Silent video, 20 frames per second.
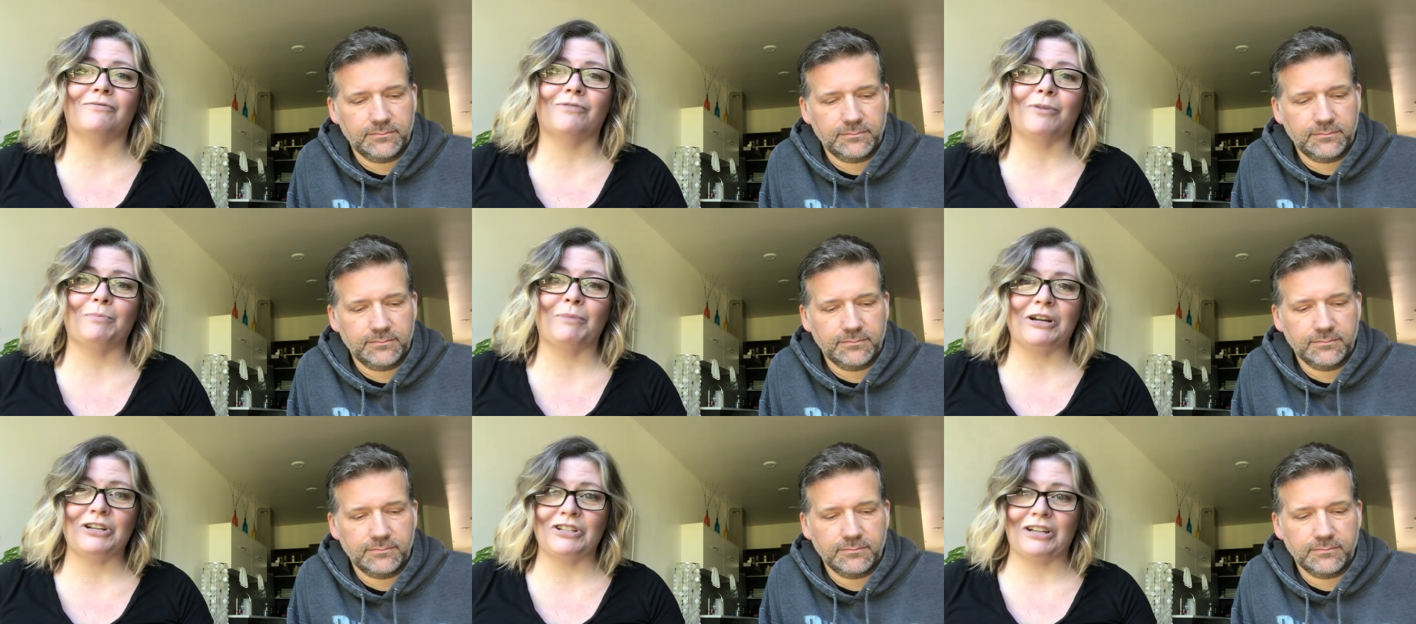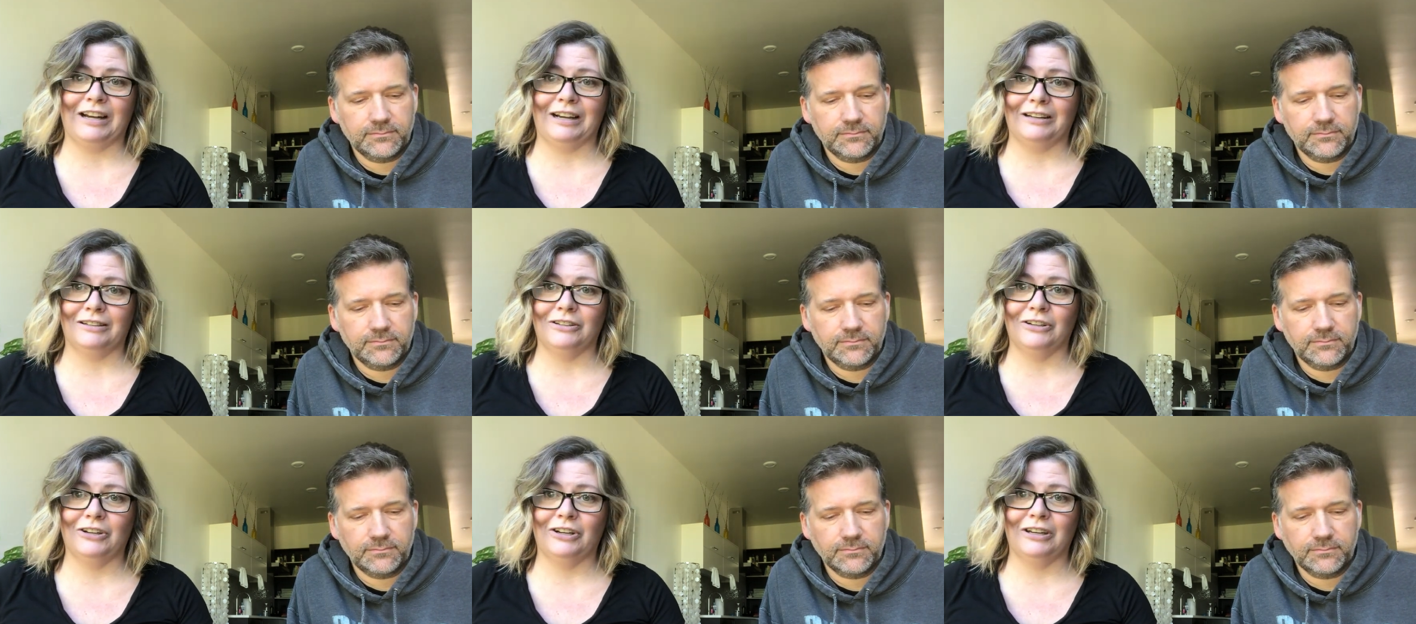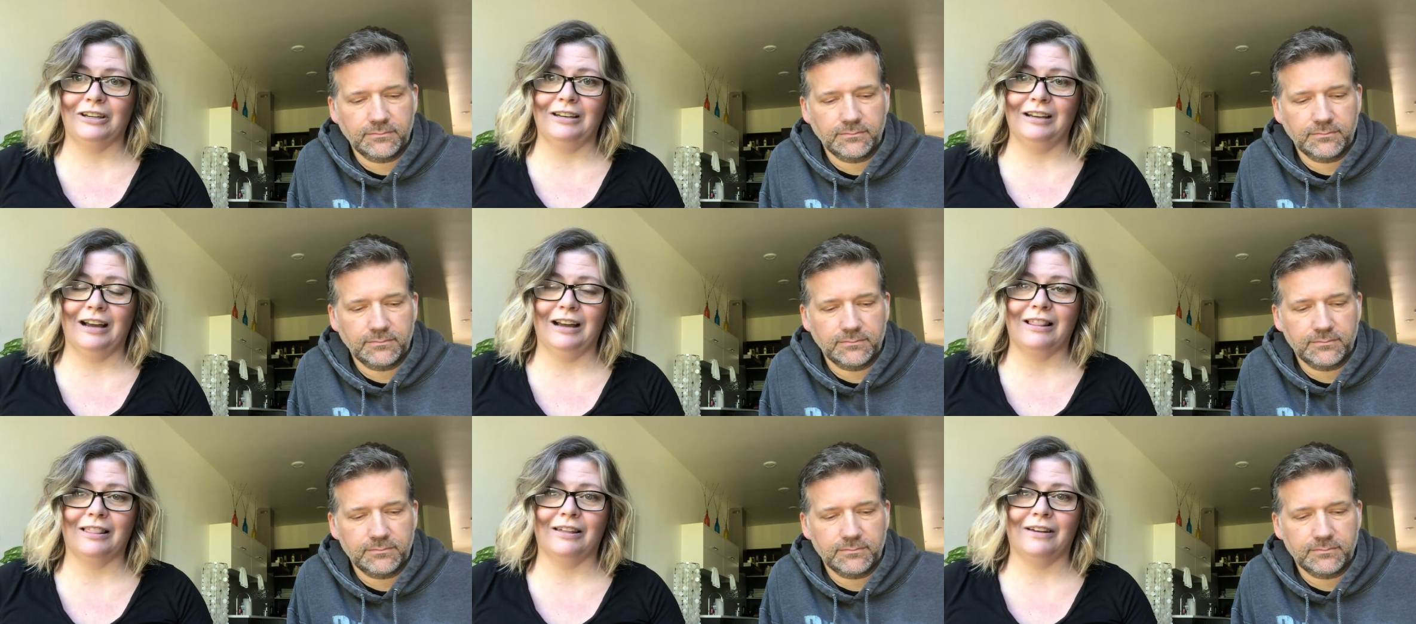Speaker 1: from my childhood.
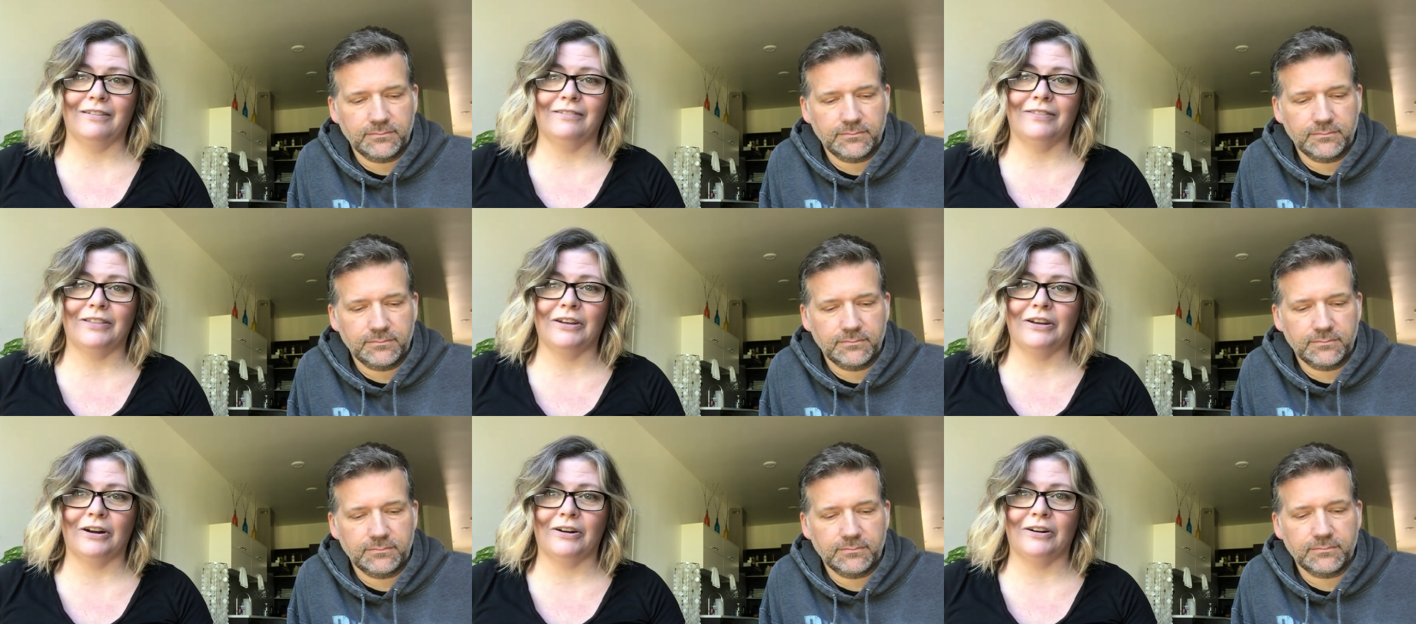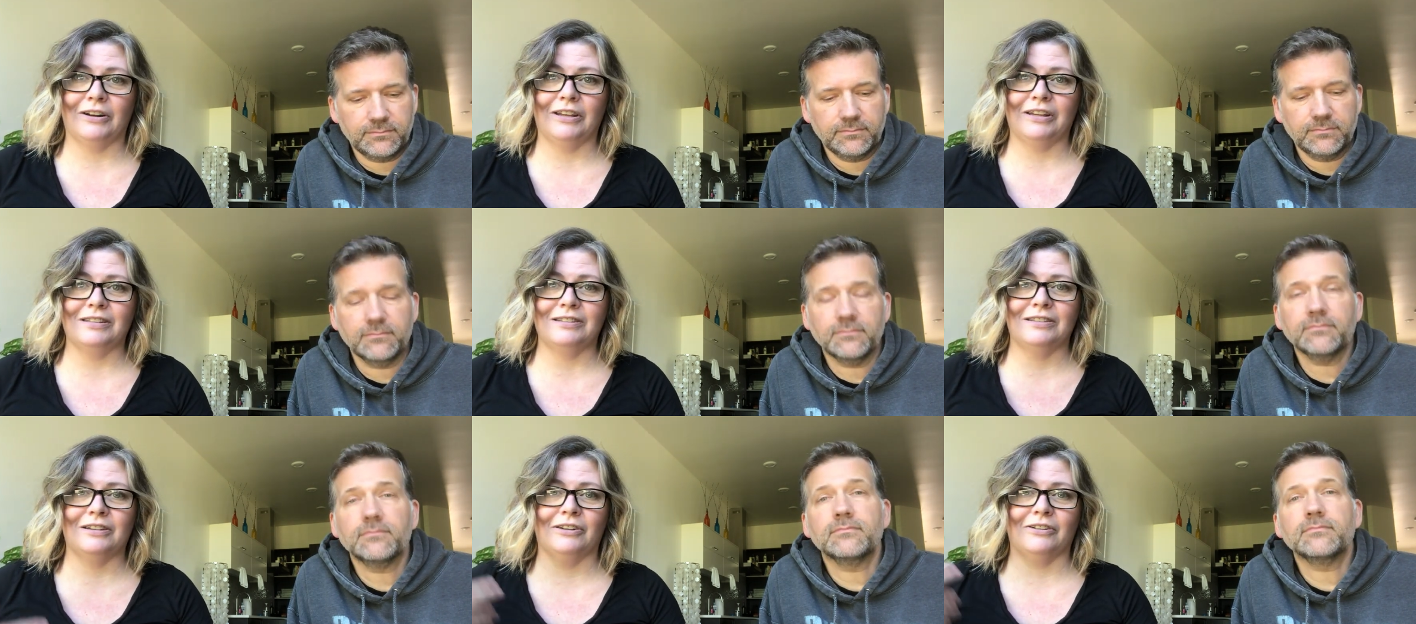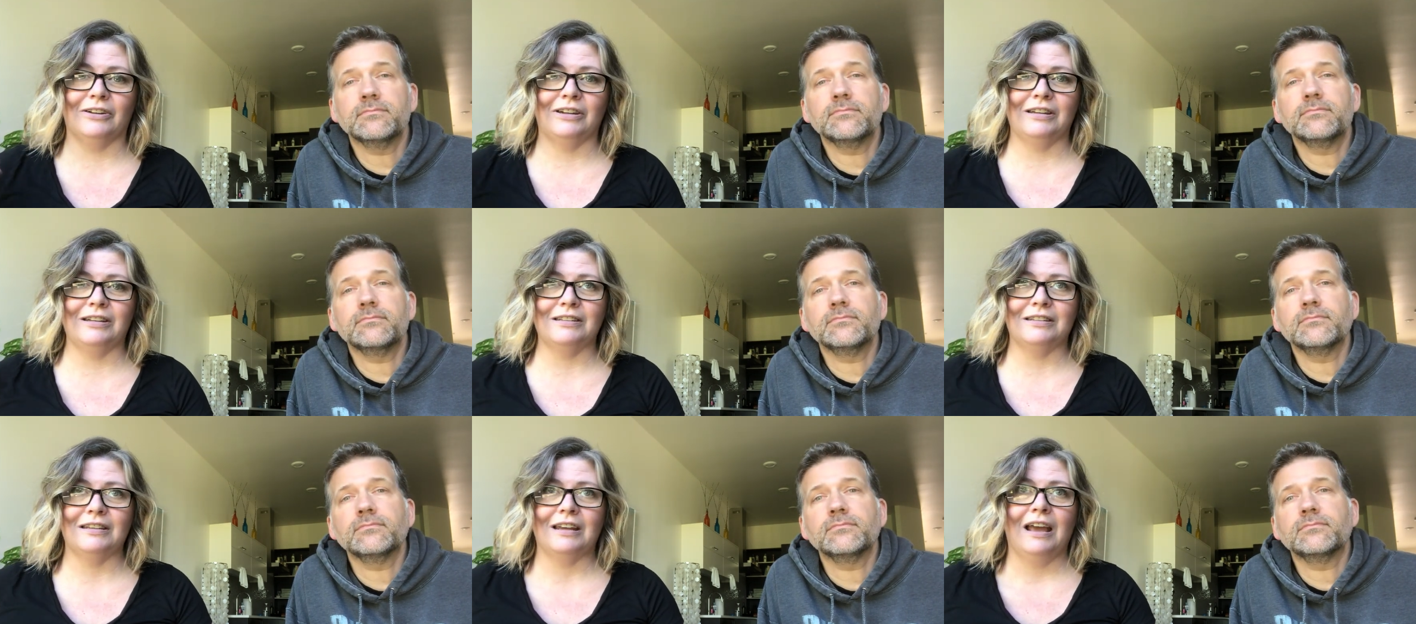I love the Narnia
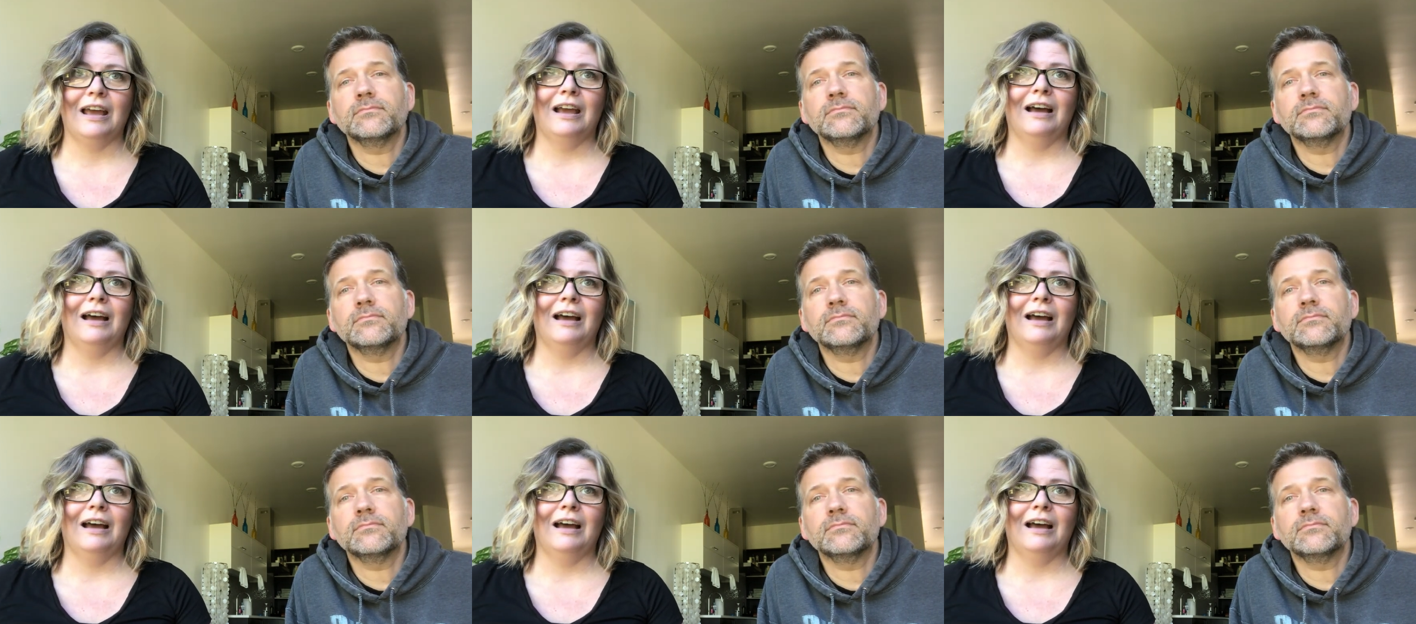series.